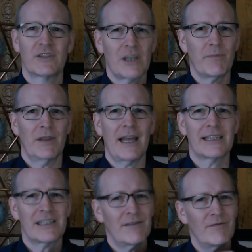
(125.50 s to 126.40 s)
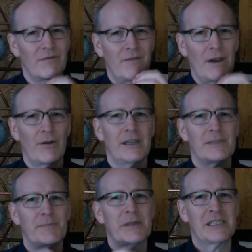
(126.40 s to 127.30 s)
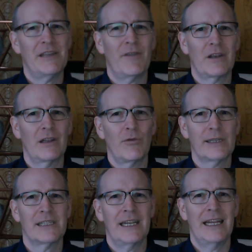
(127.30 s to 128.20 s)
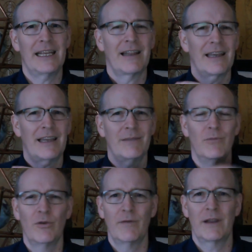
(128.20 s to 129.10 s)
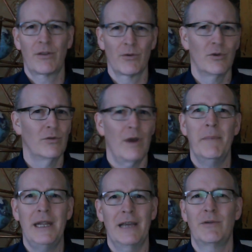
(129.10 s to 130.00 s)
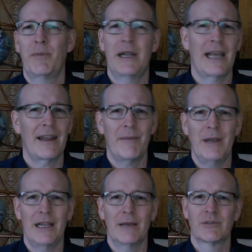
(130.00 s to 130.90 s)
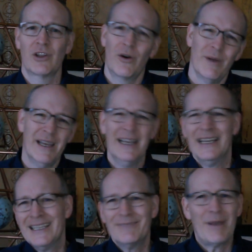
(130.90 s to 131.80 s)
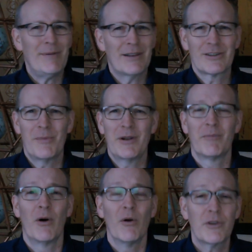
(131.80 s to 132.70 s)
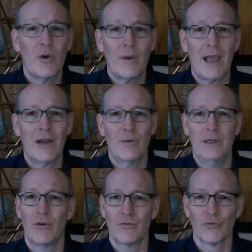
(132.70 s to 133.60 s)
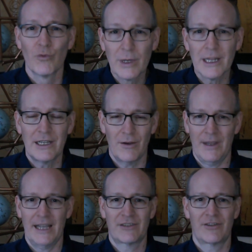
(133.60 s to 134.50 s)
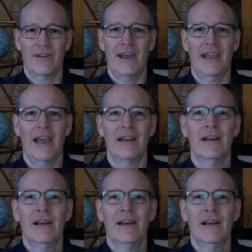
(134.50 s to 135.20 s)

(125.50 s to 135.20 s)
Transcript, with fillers: something that's very specifically resonating like and moving through a medium depending on that medium. So maybe there's a bit of both going on. We don't really know the answer to that yet.